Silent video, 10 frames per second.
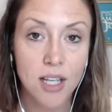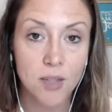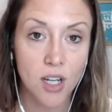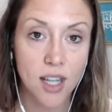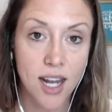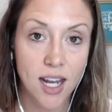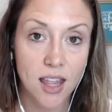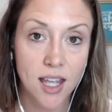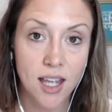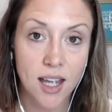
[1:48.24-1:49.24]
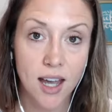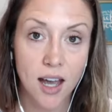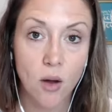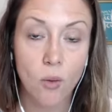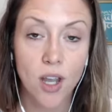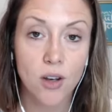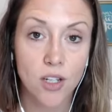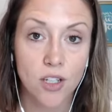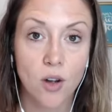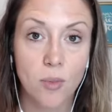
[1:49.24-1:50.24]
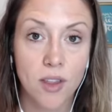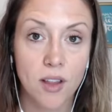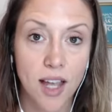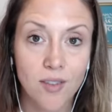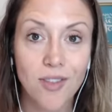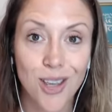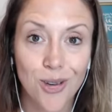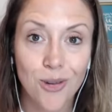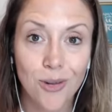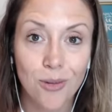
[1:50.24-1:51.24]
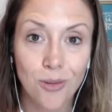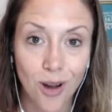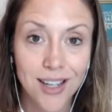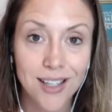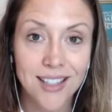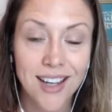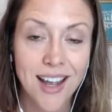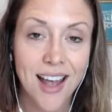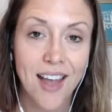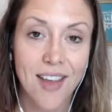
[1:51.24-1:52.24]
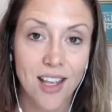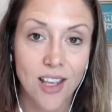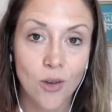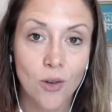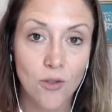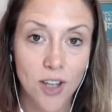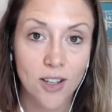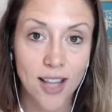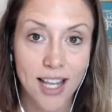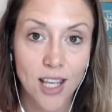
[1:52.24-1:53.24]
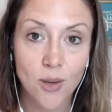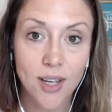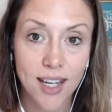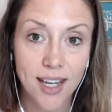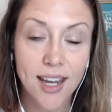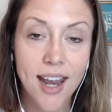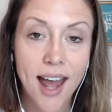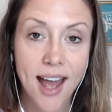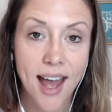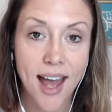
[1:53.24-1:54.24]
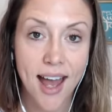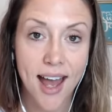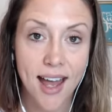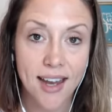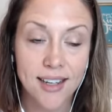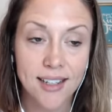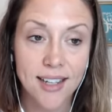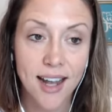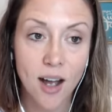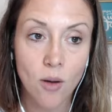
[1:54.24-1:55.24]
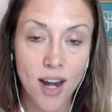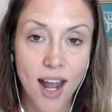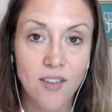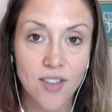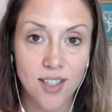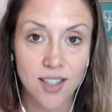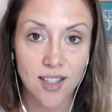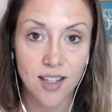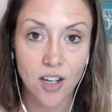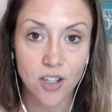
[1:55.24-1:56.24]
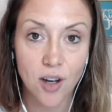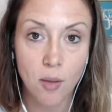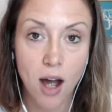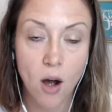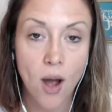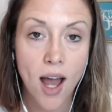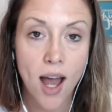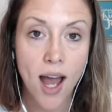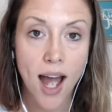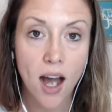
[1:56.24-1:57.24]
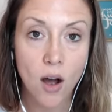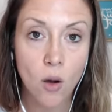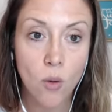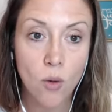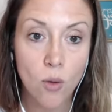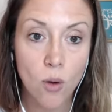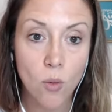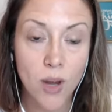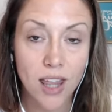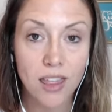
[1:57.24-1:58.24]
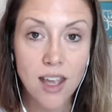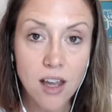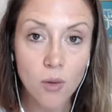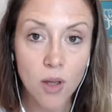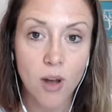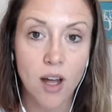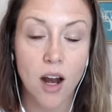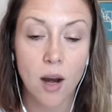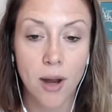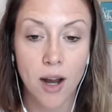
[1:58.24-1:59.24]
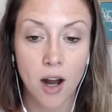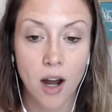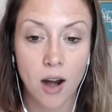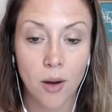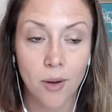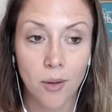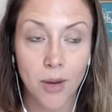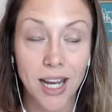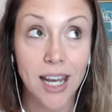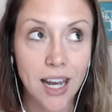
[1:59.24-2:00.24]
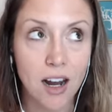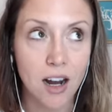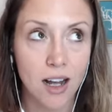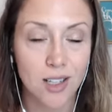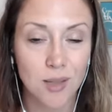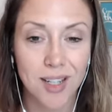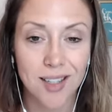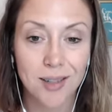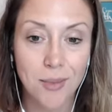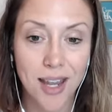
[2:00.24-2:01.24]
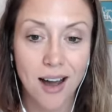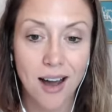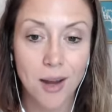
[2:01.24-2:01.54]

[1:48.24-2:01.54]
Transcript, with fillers: because more than anything, I want you to show up in the life that you want and that you feel like you need. And I want to have this discussion about how we think we want our, our we need our husbands to be